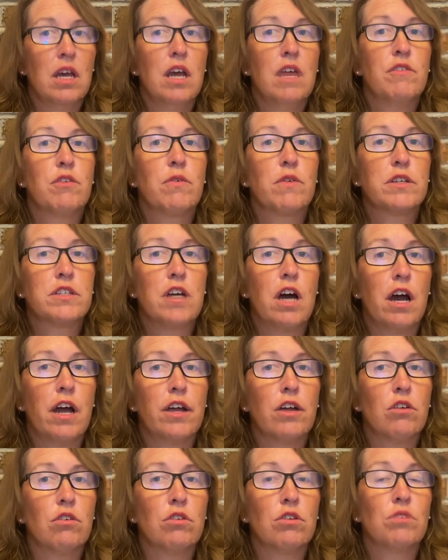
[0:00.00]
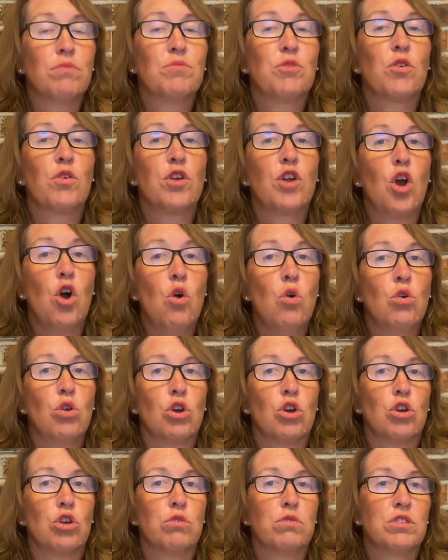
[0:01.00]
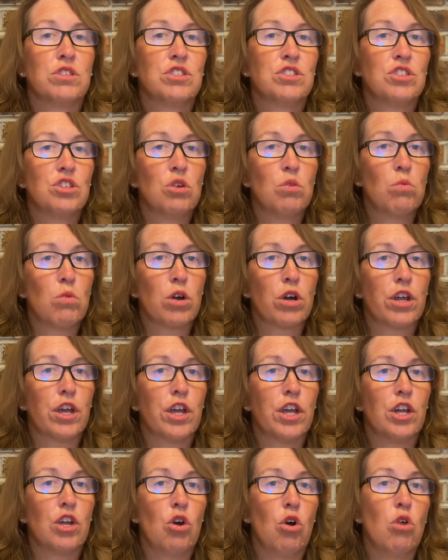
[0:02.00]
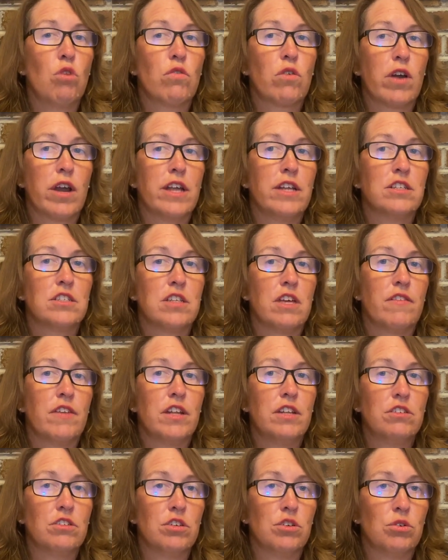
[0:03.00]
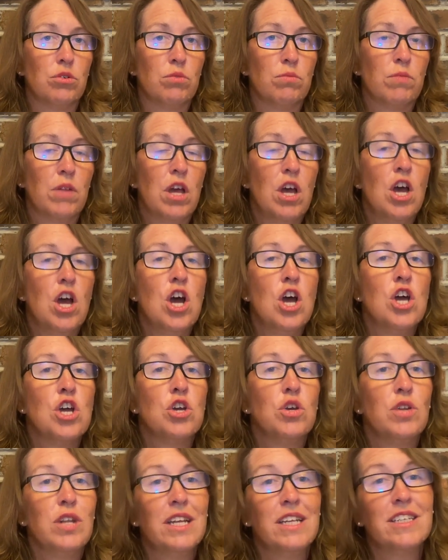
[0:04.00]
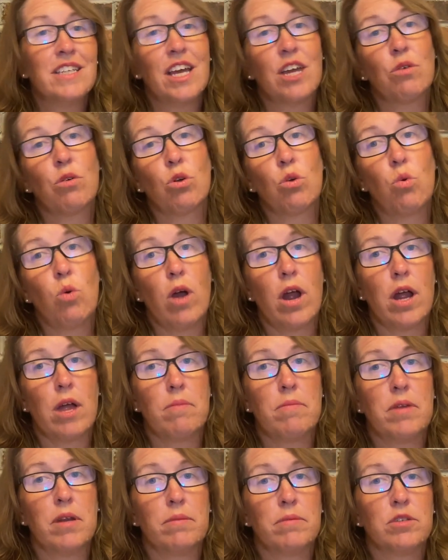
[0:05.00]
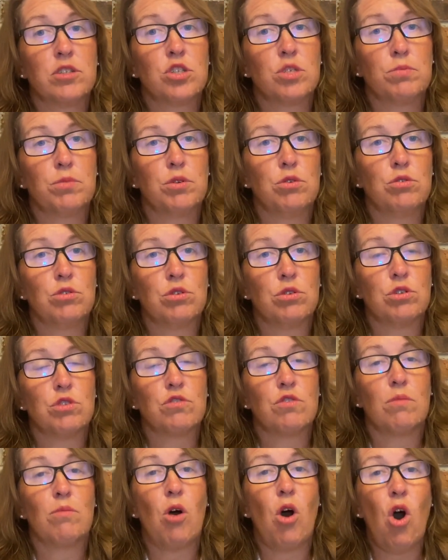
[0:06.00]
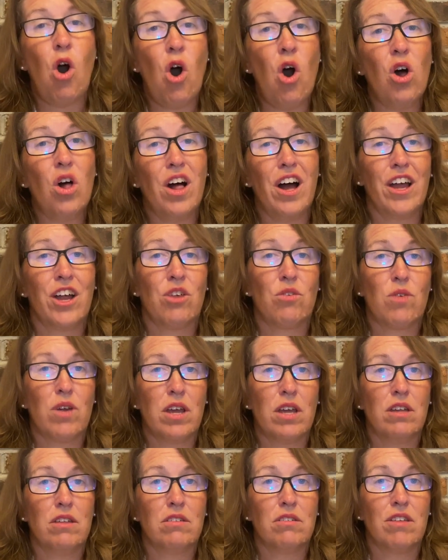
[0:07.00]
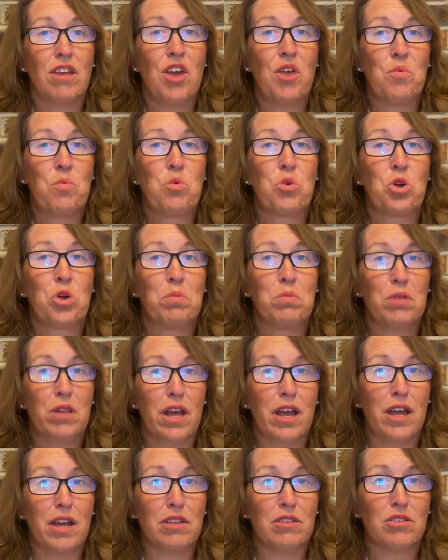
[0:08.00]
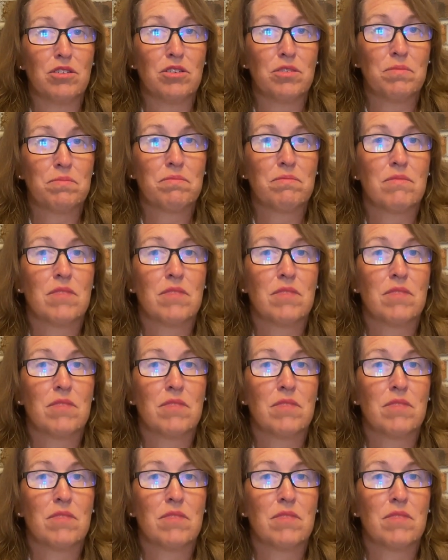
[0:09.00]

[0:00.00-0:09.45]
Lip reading: If you're retired or an owner who's still working and over age 72, you need to take required minimum distributions from all IRAs and work plans.